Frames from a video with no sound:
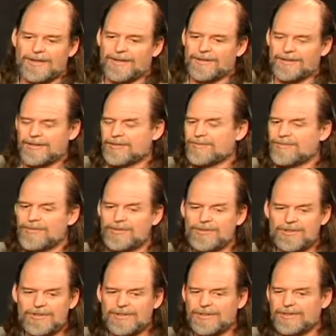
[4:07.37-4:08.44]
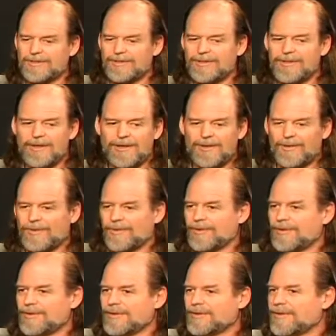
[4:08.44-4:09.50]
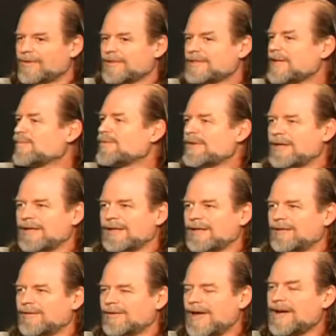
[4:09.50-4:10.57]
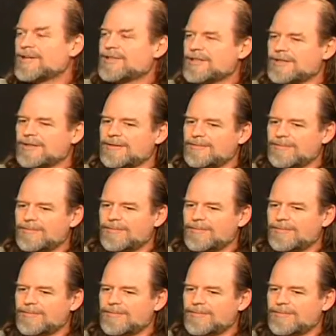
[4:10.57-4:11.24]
the confusion, or something, actually